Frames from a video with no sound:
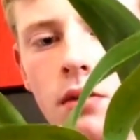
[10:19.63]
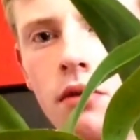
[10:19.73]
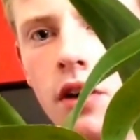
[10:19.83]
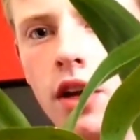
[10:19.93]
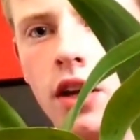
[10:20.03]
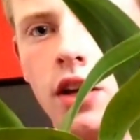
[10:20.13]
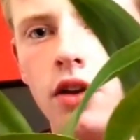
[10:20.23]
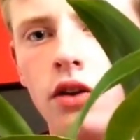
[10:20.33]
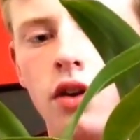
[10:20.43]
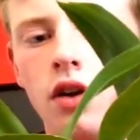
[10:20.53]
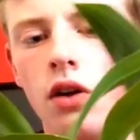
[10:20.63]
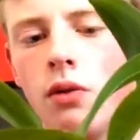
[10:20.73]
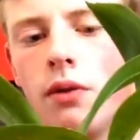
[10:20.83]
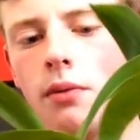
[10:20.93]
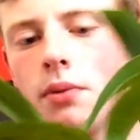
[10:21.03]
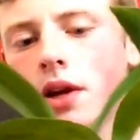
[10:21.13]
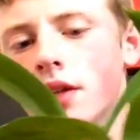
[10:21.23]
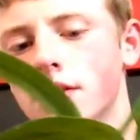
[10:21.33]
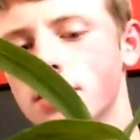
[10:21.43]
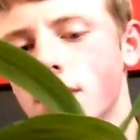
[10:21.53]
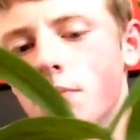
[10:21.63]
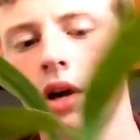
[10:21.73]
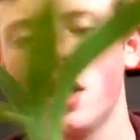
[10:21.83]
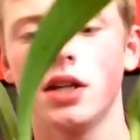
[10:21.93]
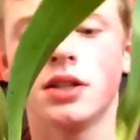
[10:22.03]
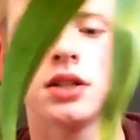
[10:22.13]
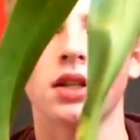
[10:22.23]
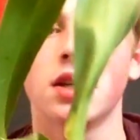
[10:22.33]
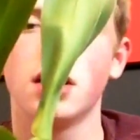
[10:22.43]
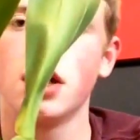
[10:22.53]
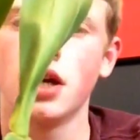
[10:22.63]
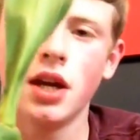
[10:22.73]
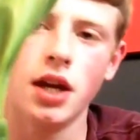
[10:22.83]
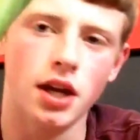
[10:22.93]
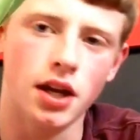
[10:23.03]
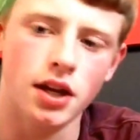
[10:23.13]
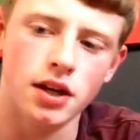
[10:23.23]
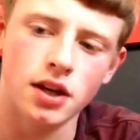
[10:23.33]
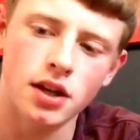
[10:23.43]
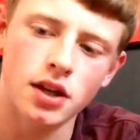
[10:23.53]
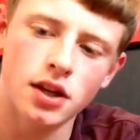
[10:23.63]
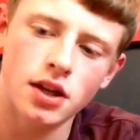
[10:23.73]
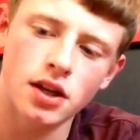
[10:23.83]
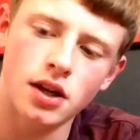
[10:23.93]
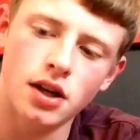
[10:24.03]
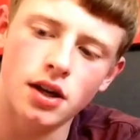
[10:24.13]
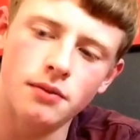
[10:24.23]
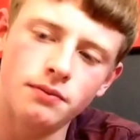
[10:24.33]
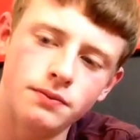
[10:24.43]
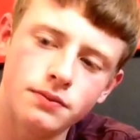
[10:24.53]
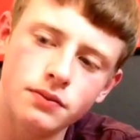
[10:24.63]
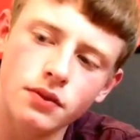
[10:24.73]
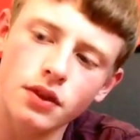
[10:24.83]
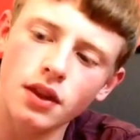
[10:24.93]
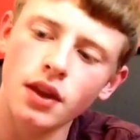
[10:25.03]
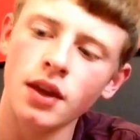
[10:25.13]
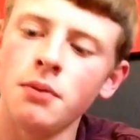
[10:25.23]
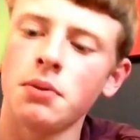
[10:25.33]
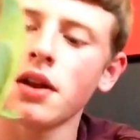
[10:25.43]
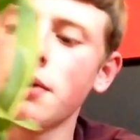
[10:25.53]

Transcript: right here all the way up against the pot and um, it probably